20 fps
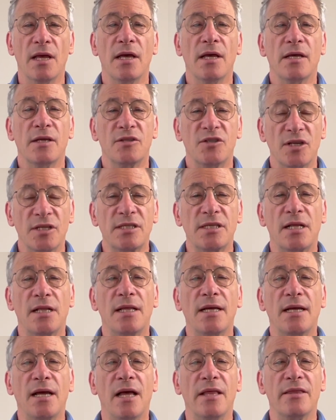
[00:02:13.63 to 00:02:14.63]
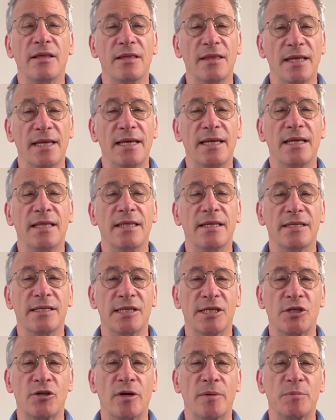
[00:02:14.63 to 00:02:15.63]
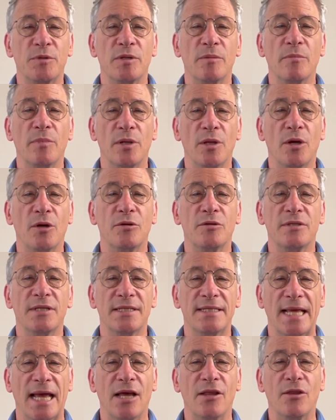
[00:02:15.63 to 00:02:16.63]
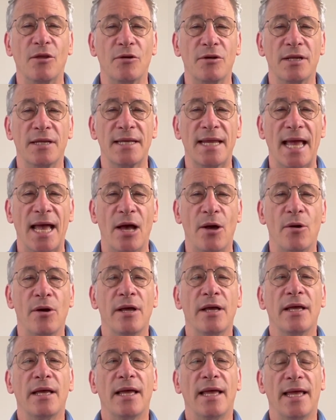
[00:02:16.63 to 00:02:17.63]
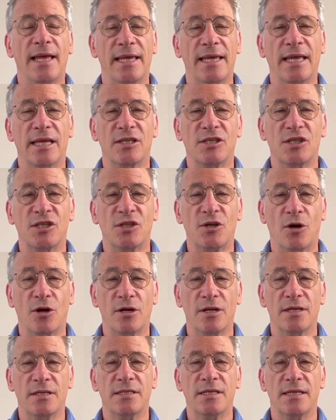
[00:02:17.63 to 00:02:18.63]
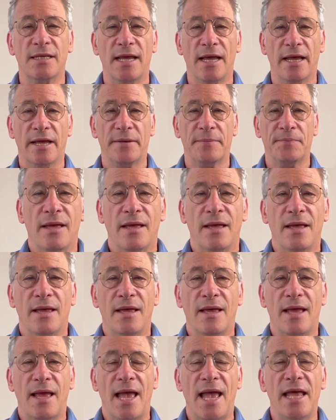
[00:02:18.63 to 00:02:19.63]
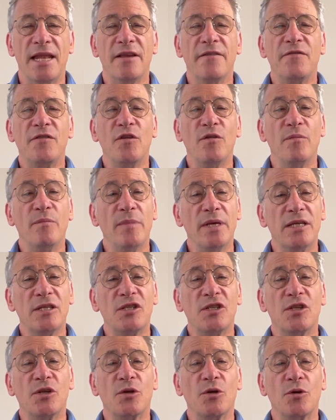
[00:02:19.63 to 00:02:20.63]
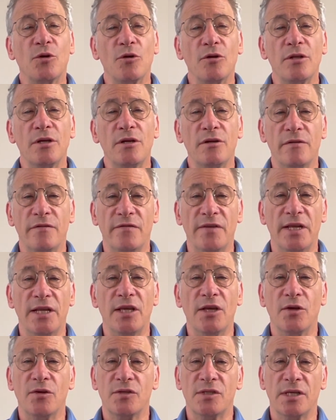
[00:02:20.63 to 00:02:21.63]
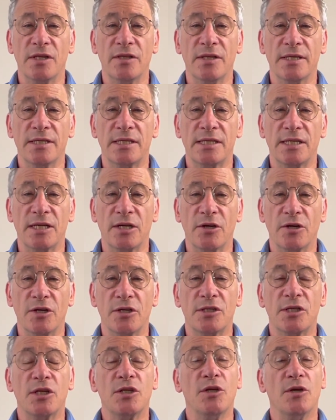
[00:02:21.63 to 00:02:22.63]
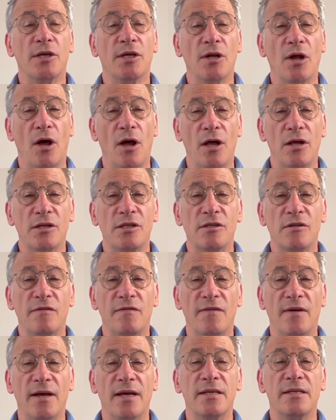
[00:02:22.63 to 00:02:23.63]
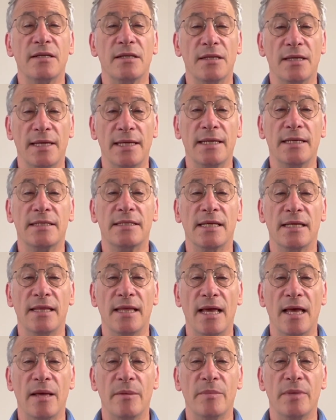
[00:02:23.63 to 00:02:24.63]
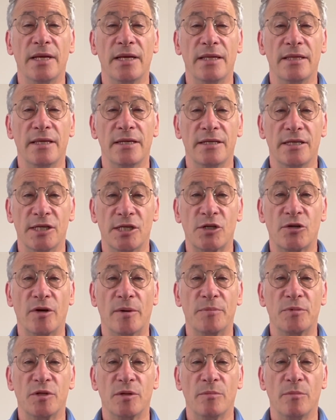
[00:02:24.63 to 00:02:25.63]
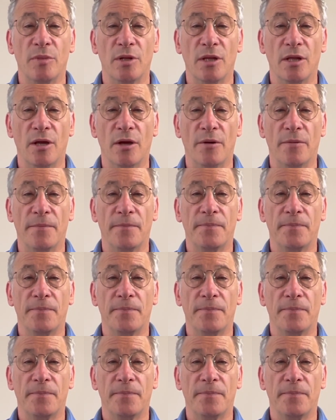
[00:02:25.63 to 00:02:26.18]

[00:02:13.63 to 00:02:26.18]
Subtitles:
Just click on the link in the description below to download it now and get started today. And if you missed the earlier videos in this series, you can also find a link to them in the description below.